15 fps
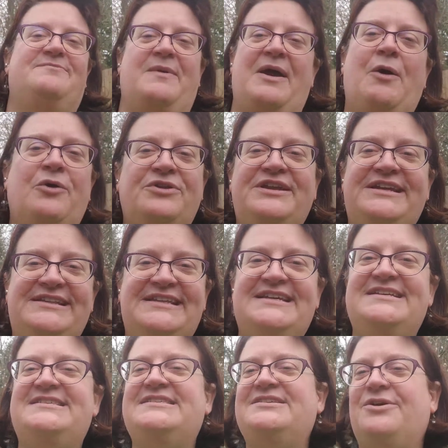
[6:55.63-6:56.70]
By holding
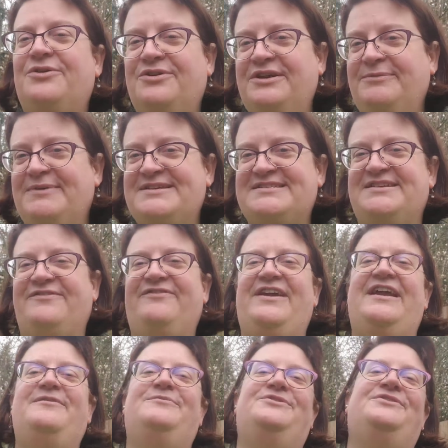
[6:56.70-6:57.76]
this, holding my stuffed
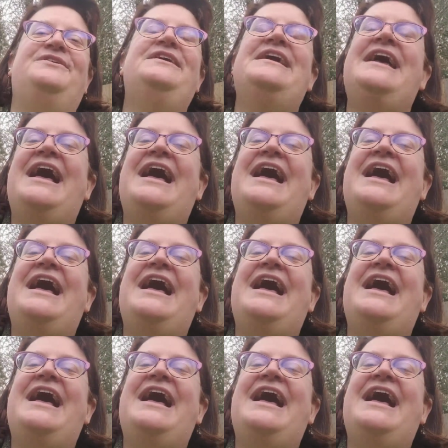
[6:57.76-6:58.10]
animal,